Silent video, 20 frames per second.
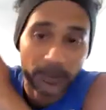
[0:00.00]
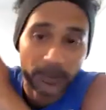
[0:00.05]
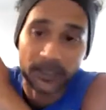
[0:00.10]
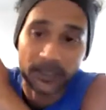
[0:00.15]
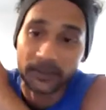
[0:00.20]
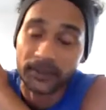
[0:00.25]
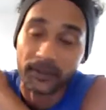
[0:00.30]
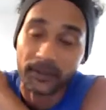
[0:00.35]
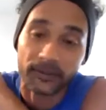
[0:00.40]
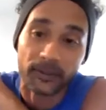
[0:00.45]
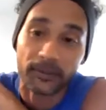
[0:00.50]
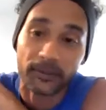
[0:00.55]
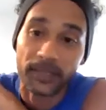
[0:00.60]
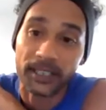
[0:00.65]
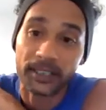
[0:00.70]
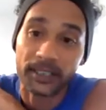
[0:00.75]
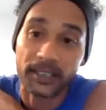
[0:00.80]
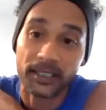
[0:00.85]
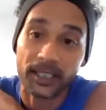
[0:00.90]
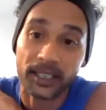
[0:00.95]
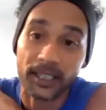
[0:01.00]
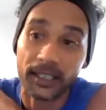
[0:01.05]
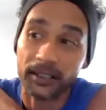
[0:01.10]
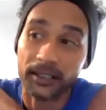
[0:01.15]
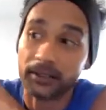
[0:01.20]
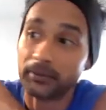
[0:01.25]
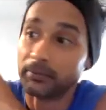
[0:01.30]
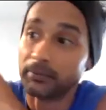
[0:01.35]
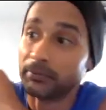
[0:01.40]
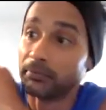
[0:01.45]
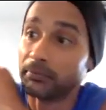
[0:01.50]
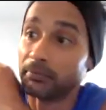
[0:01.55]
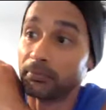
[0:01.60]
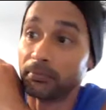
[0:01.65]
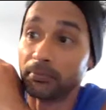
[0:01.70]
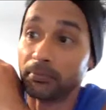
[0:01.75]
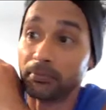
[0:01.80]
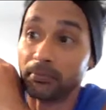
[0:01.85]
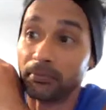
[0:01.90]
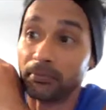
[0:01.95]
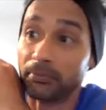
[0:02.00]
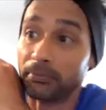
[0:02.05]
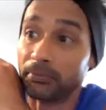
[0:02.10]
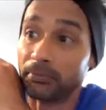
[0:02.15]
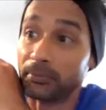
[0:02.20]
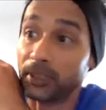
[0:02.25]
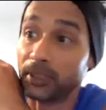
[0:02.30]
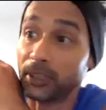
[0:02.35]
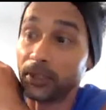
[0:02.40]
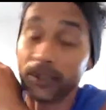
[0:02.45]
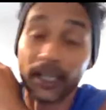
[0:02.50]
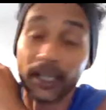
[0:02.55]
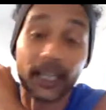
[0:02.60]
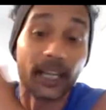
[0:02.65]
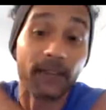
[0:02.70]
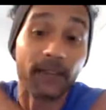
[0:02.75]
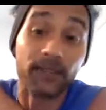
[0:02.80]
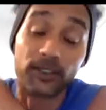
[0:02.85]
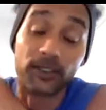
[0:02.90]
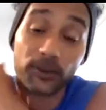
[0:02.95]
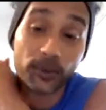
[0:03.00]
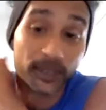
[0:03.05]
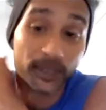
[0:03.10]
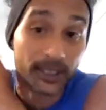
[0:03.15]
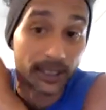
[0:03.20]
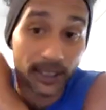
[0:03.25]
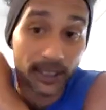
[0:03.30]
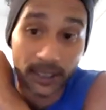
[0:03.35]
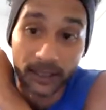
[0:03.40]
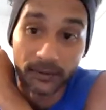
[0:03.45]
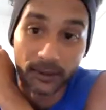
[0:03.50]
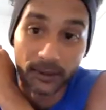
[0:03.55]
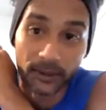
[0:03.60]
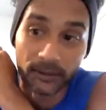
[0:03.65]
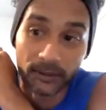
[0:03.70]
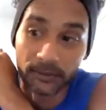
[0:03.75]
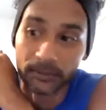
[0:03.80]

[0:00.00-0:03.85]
piece of information that, you know, the heavens wants to give you.